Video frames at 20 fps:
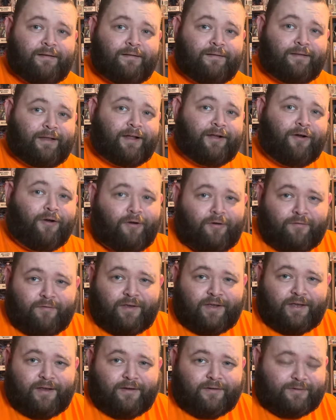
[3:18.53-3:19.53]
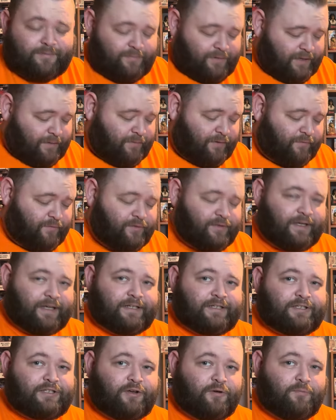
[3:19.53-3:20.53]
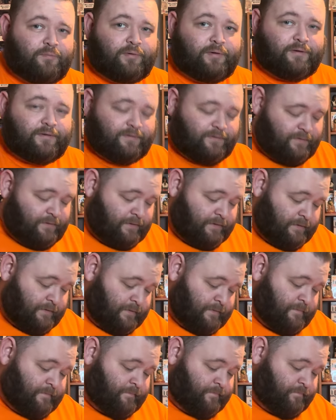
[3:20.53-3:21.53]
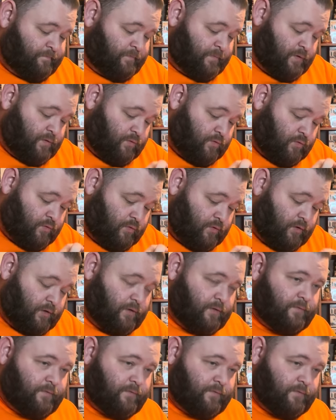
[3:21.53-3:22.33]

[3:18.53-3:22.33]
Like coffee or something like that, but it feels like a soap. Or